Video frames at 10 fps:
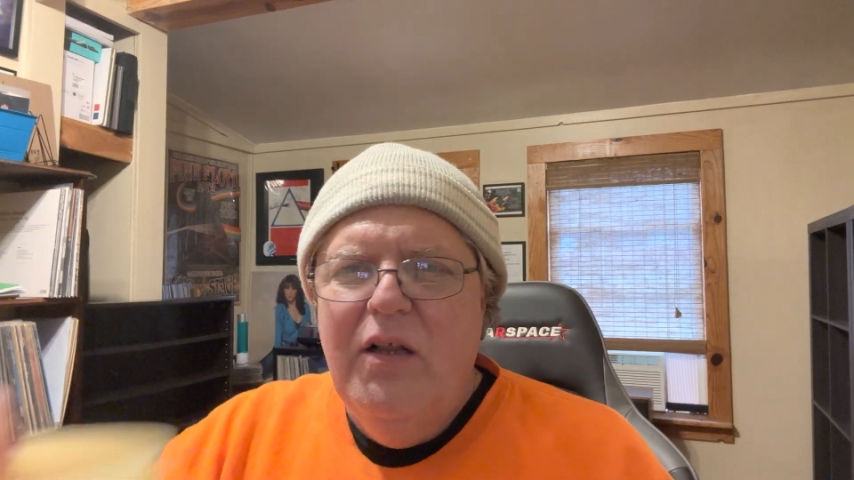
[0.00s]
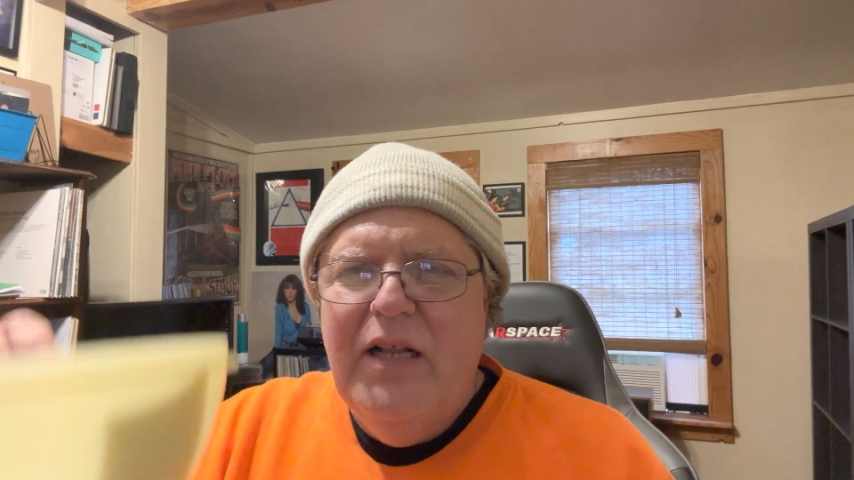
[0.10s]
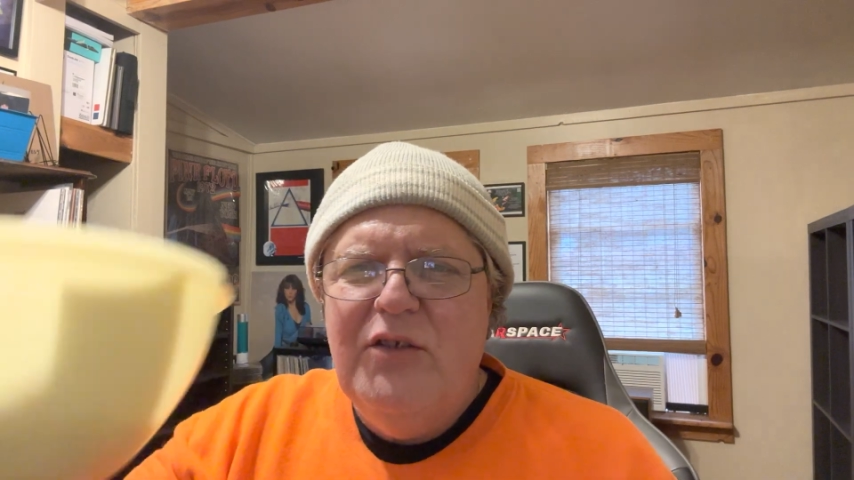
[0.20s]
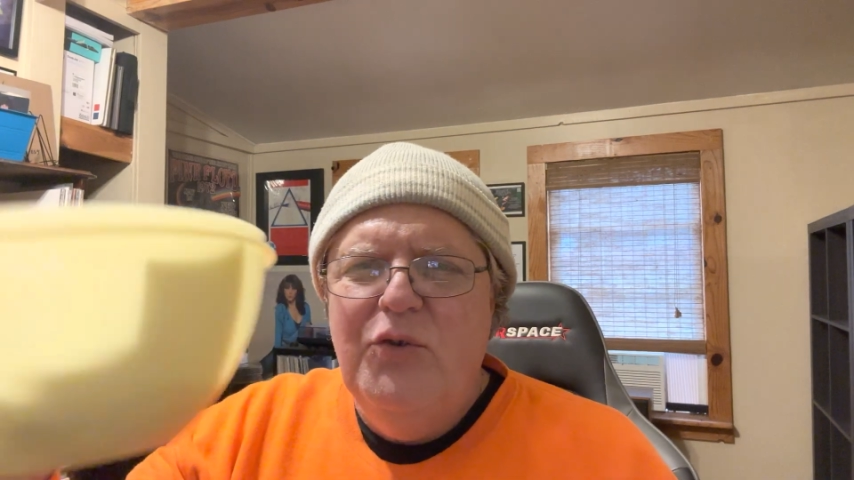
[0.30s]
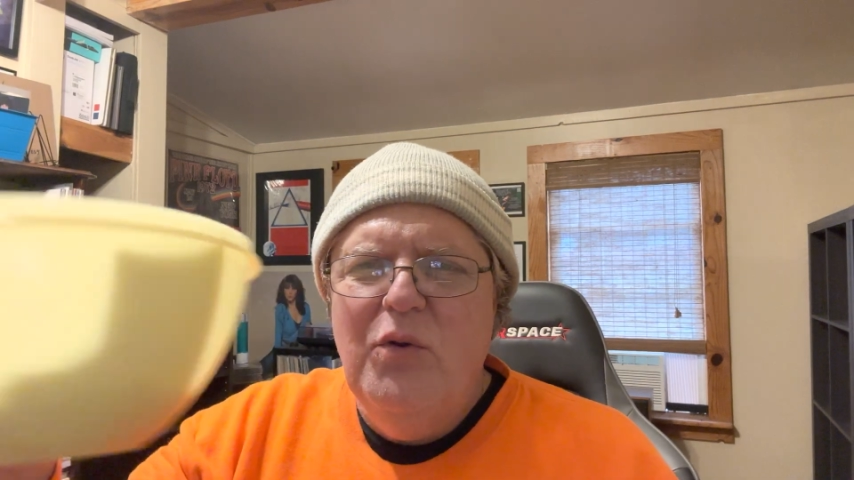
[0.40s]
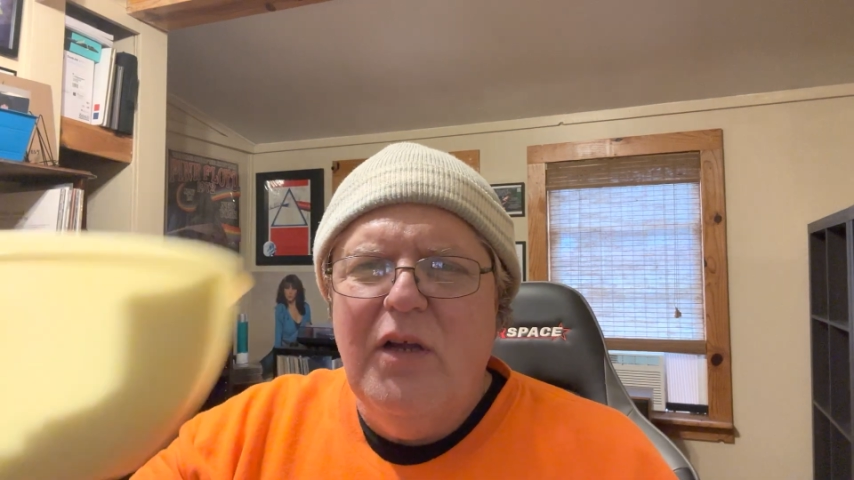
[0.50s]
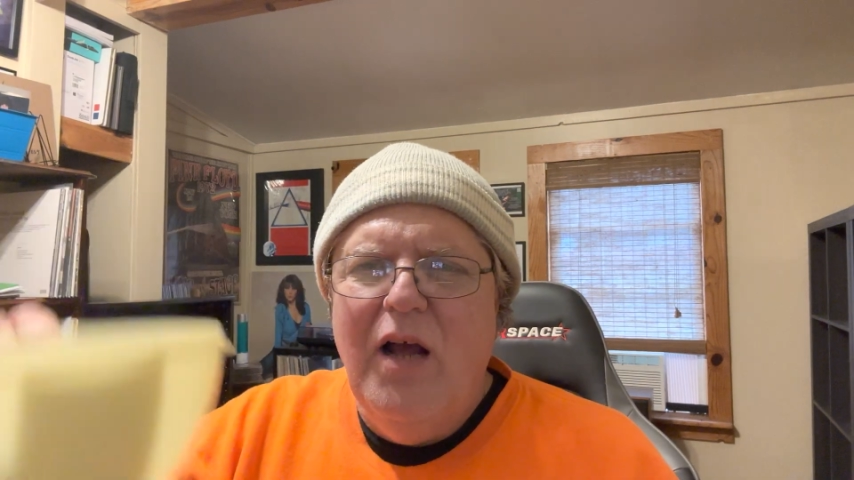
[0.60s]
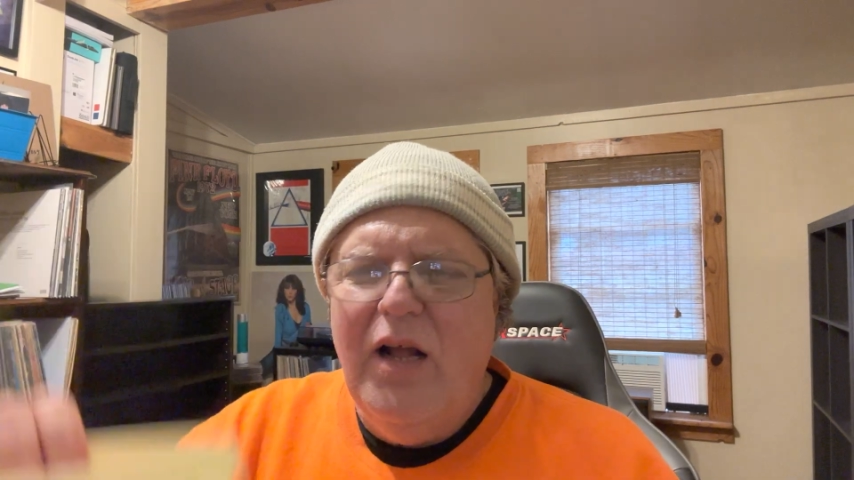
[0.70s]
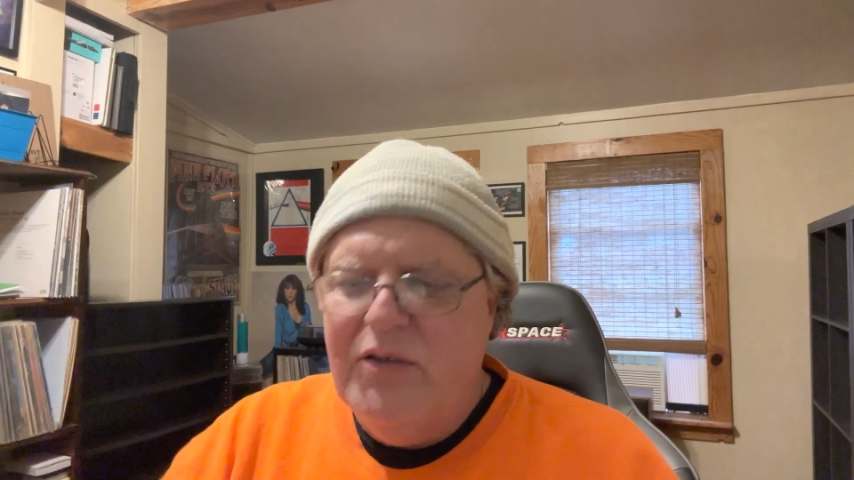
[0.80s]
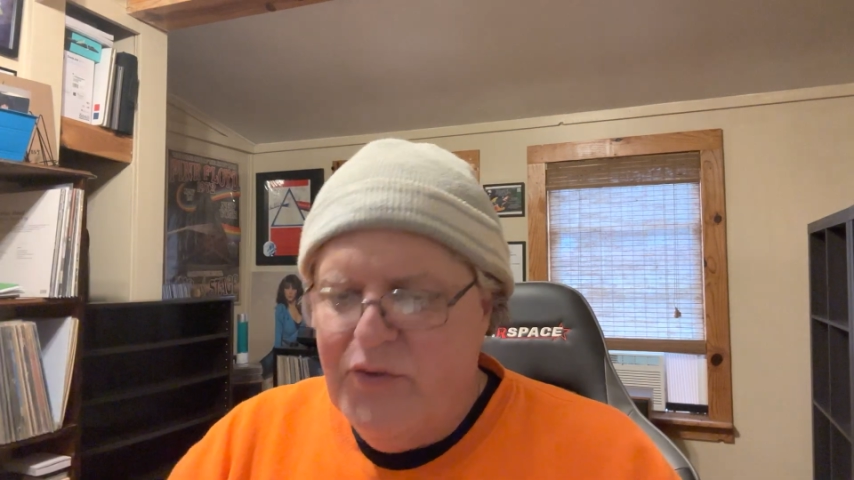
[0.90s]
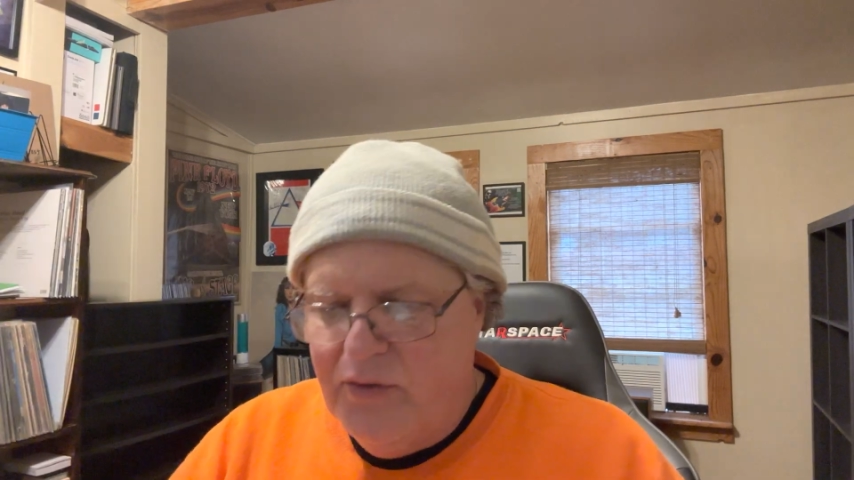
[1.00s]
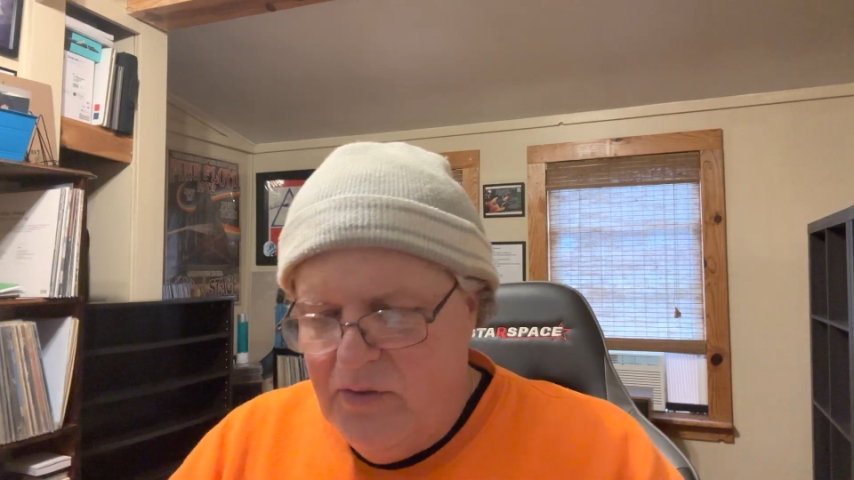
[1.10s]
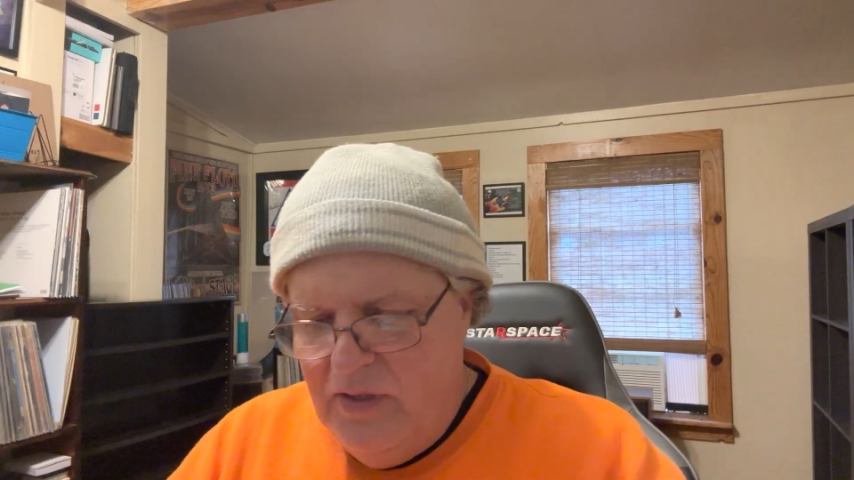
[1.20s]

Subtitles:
Let's do the concerts.